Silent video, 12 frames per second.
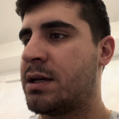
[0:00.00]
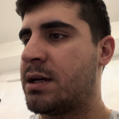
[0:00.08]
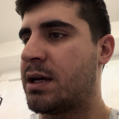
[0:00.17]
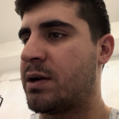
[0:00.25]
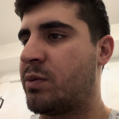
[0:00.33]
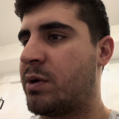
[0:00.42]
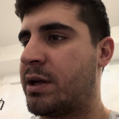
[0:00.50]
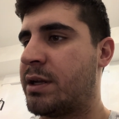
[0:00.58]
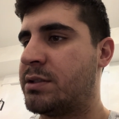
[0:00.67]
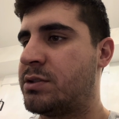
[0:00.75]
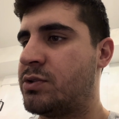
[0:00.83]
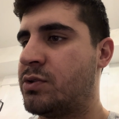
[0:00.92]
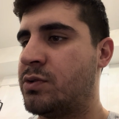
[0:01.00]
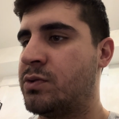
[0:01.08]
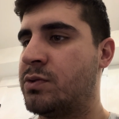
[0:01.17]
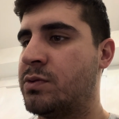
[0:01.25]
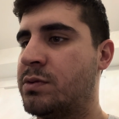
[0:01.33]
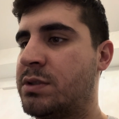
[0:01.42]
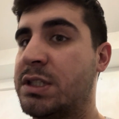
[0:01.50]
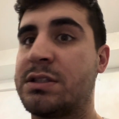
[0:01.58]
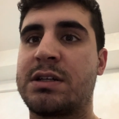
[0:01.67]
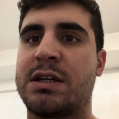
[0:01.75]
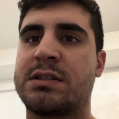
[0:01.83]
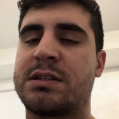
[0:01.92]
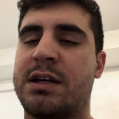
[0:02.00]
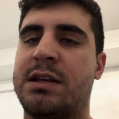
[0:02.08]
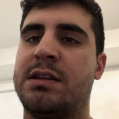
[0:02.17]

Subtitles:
I wanted to discuss kind